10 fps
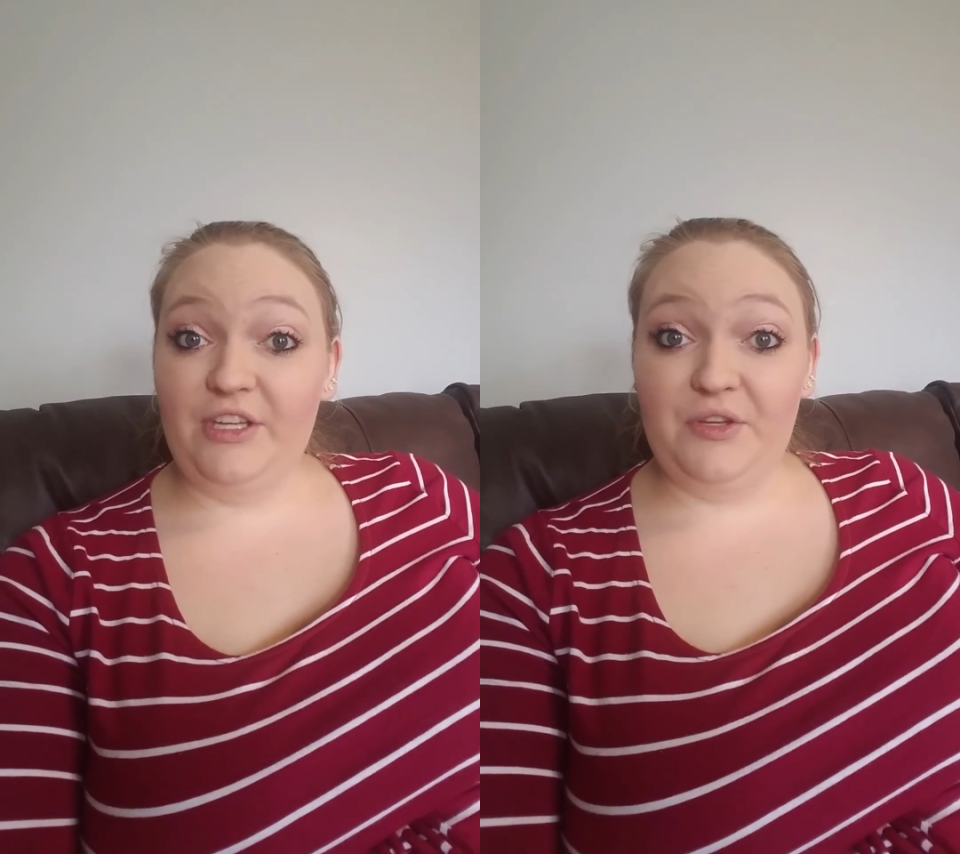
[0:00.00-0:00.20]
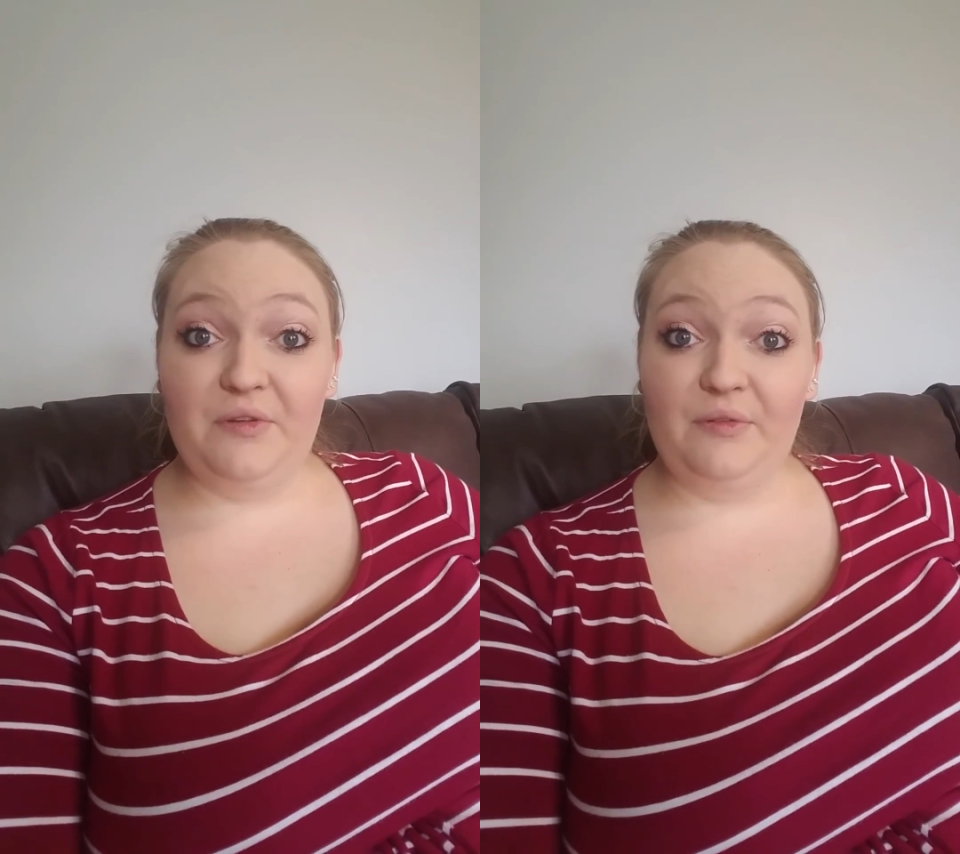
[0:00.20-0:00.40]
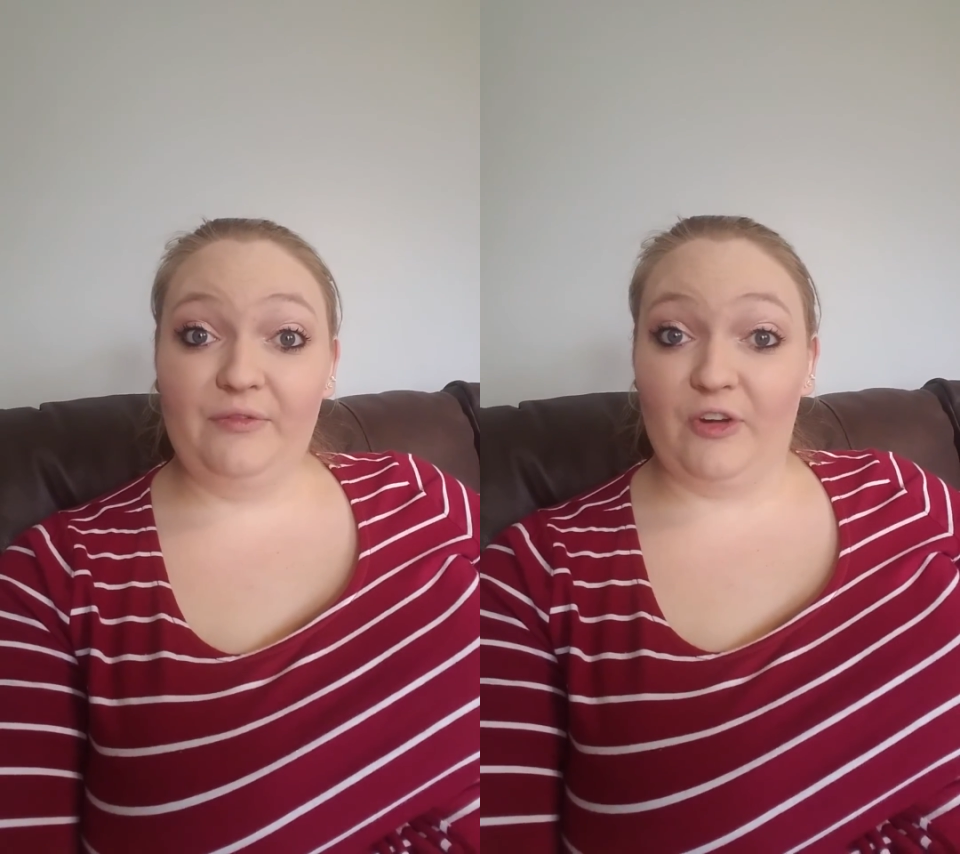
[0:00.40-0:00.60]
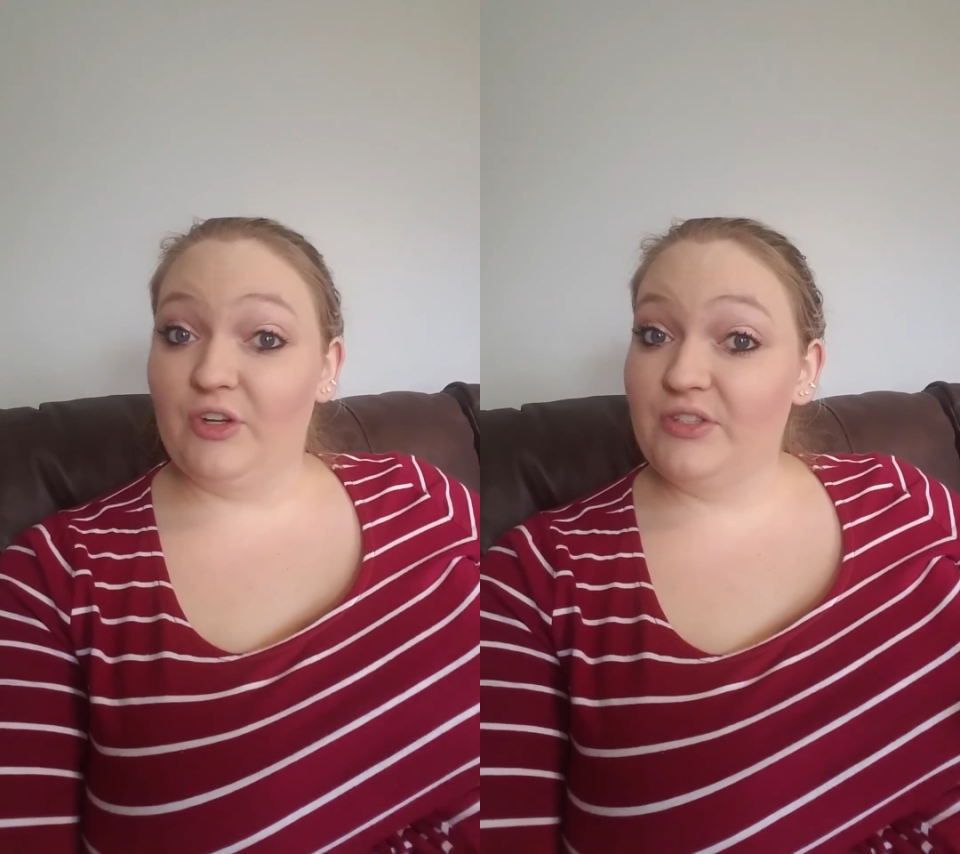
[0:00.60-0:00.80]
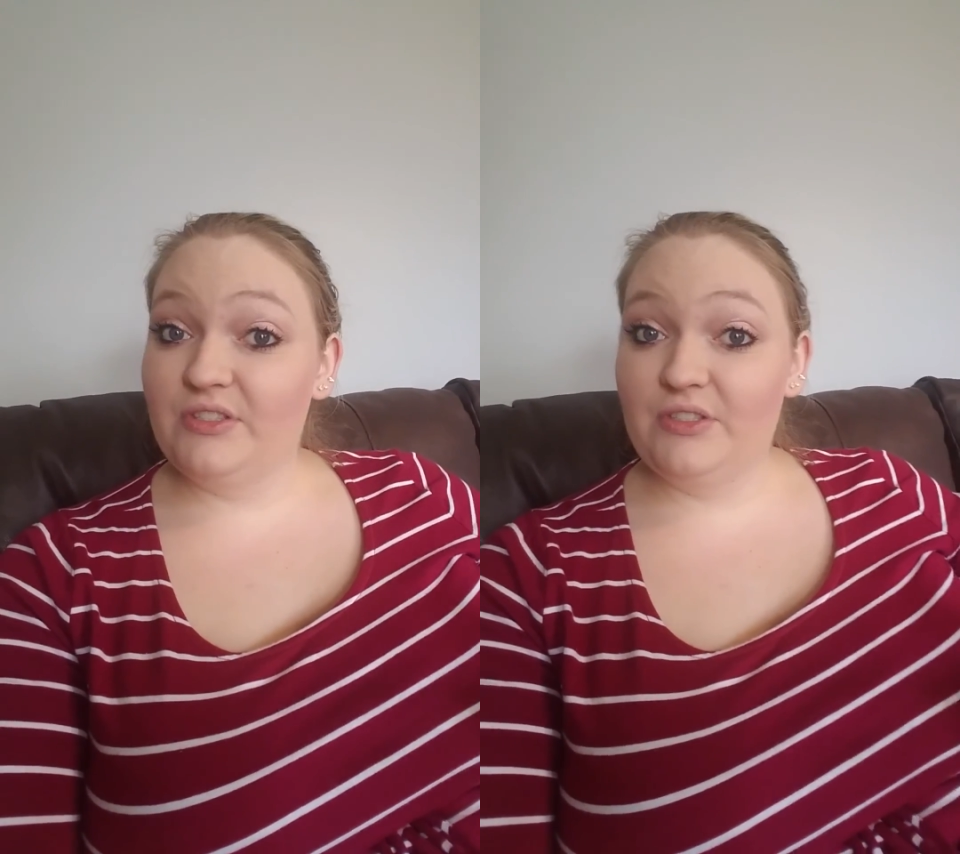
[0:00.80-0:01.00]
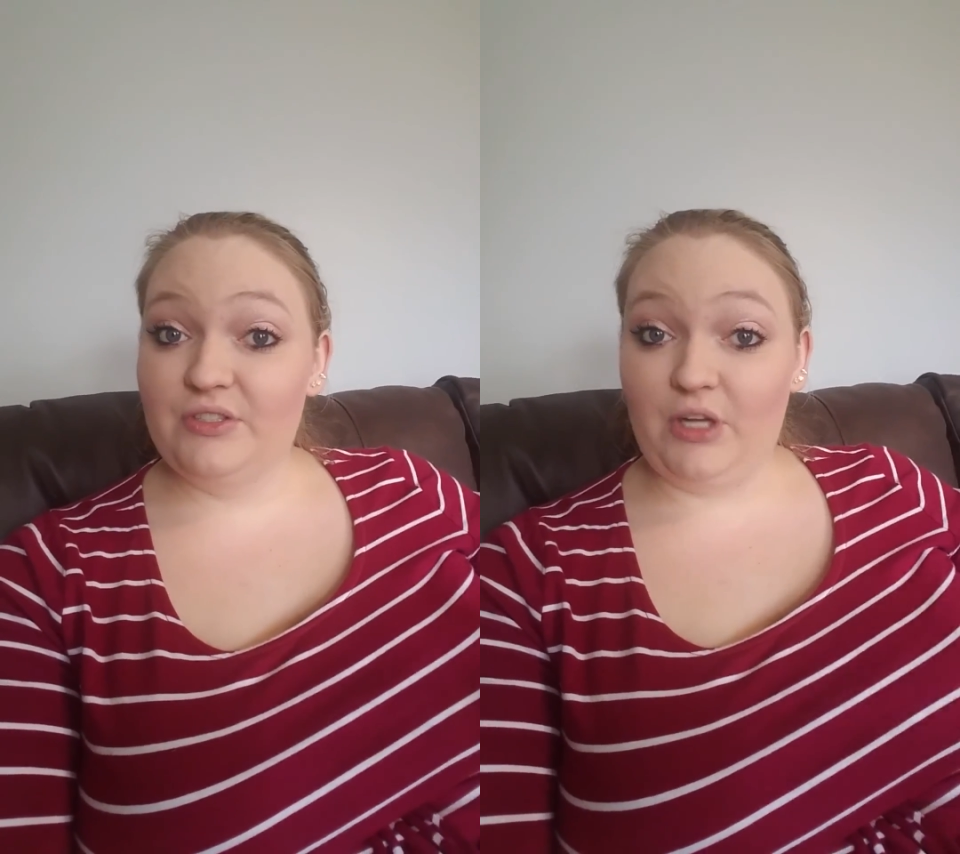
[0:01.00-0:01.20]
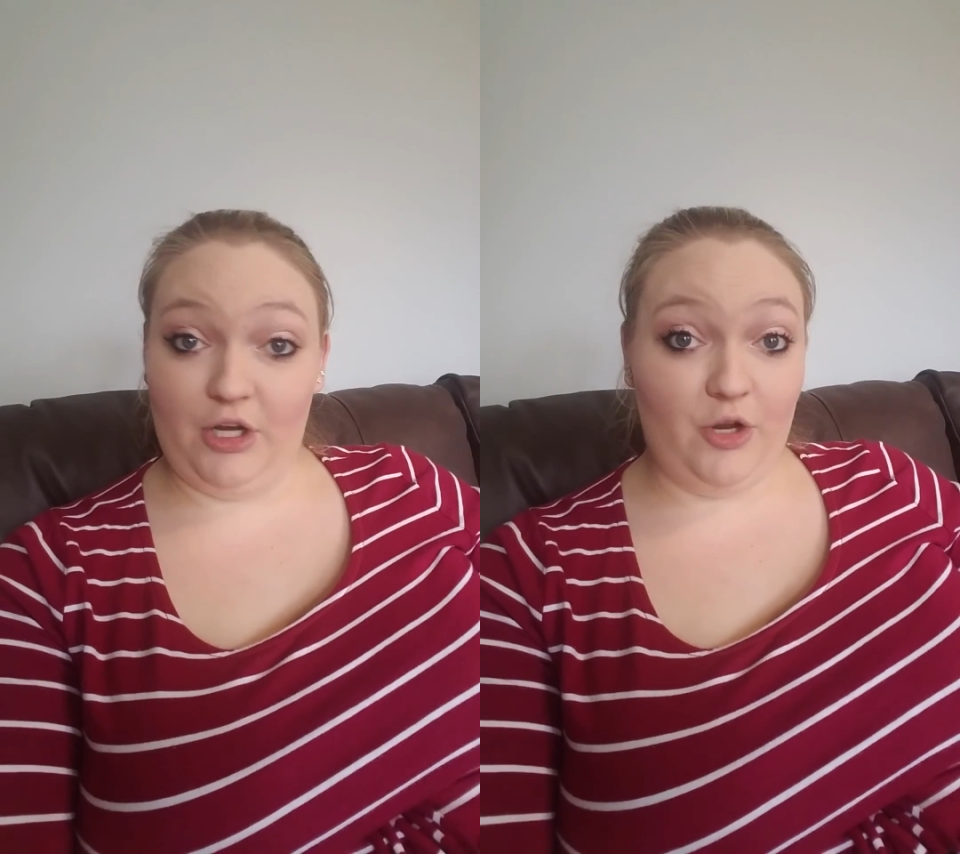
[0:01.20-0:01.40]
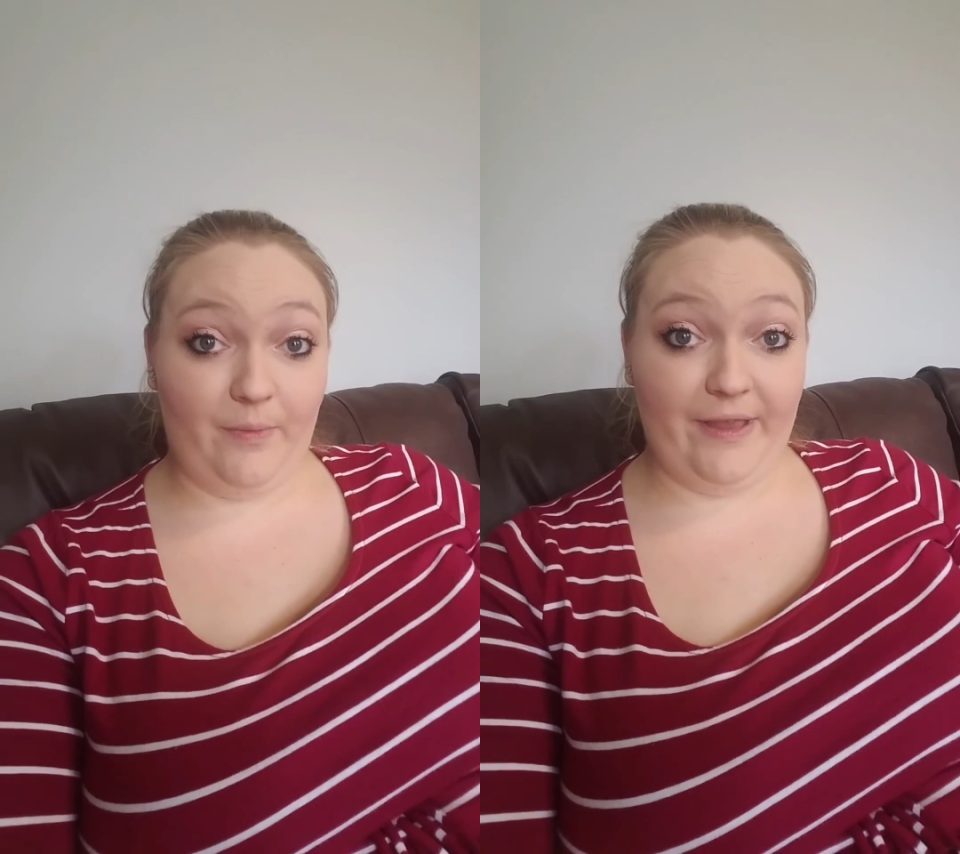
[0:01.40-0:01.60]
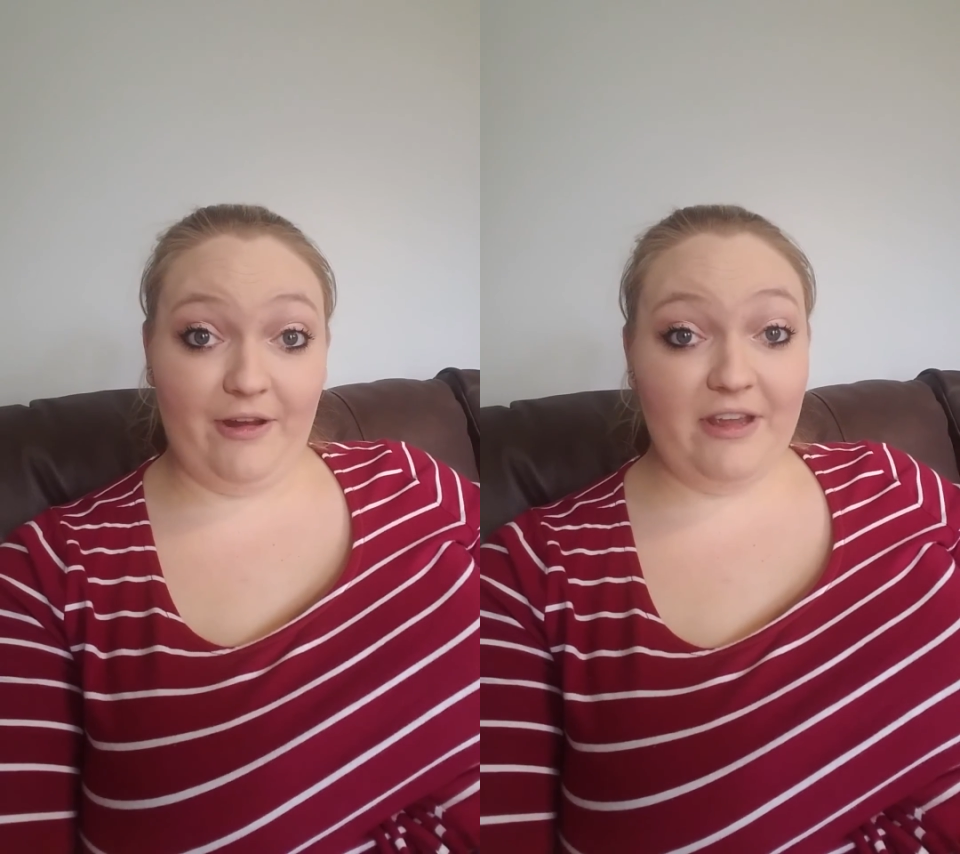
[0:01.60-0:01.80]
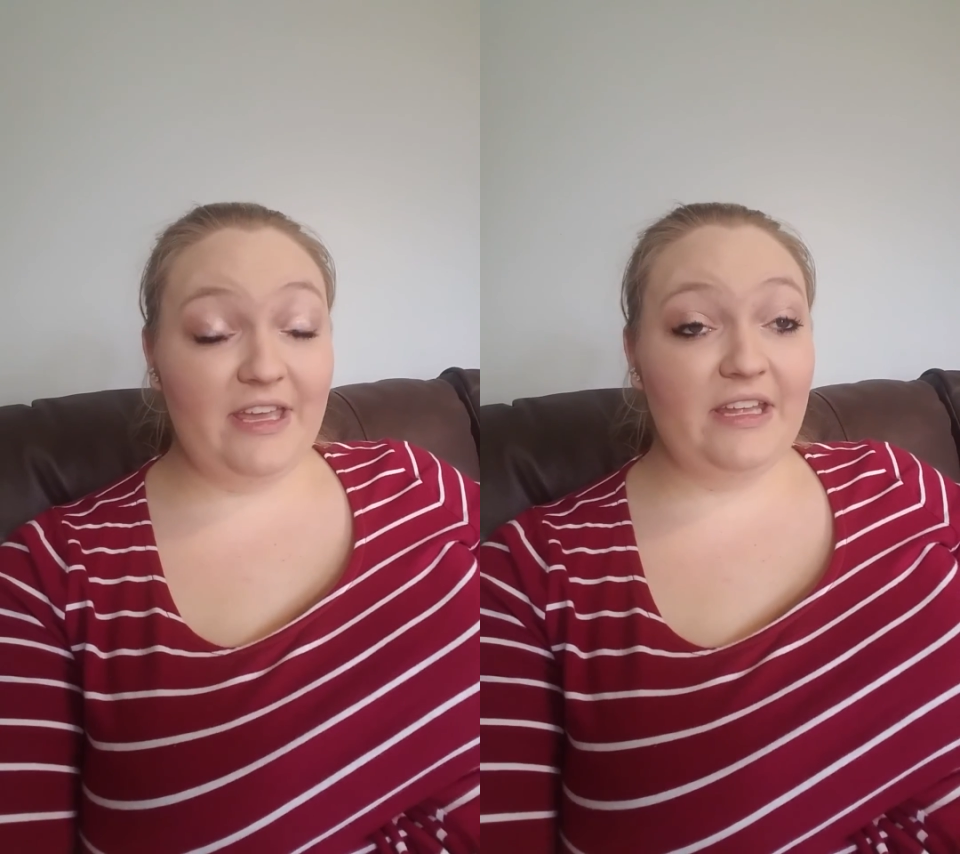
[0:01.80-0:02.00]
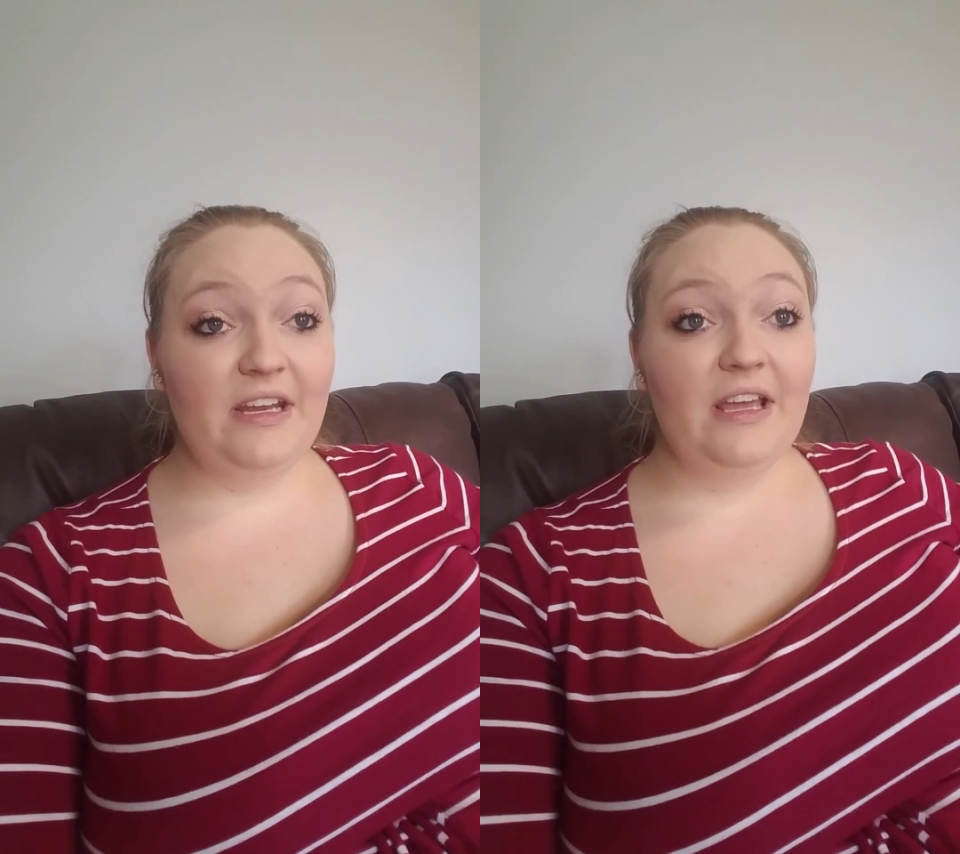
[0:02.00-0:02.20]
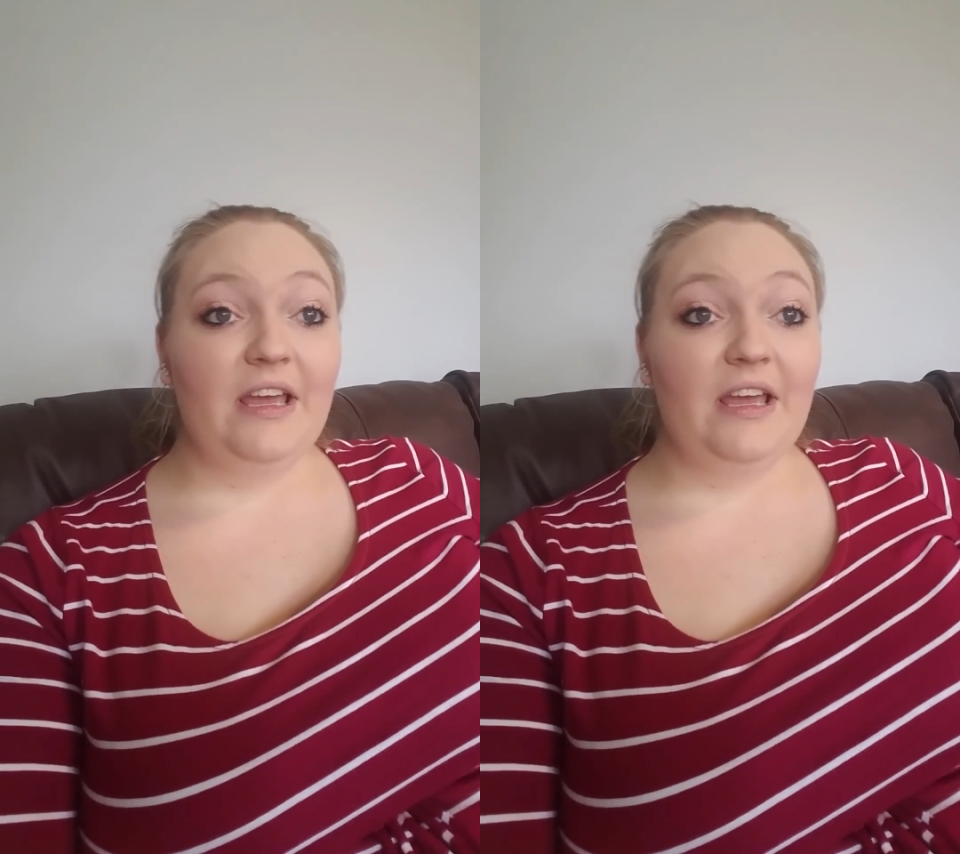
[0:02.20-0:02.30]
you first start your period